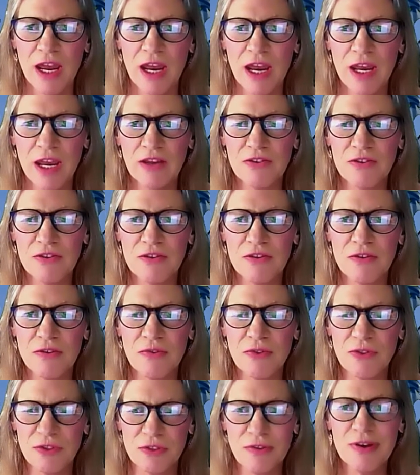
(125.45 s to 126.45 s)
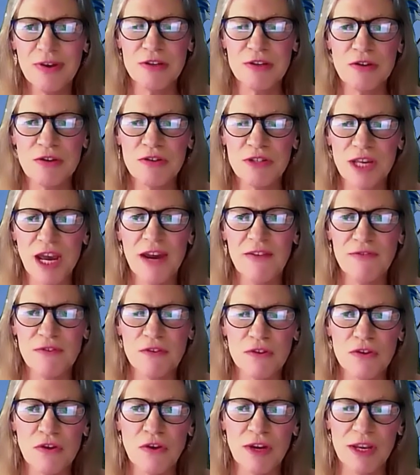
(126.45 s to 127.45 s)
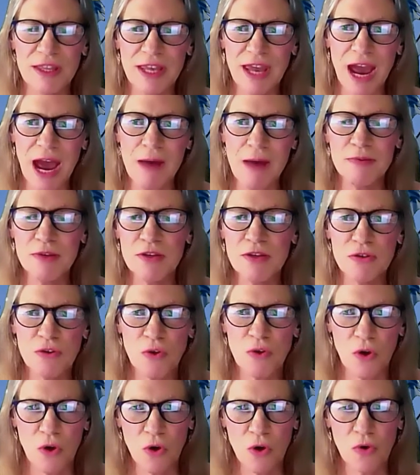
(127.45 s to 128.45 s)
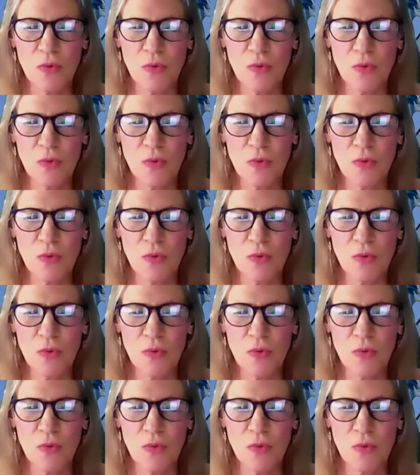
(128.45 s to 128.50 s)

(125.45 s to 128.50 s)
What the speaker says: There is no safe. There's only the absence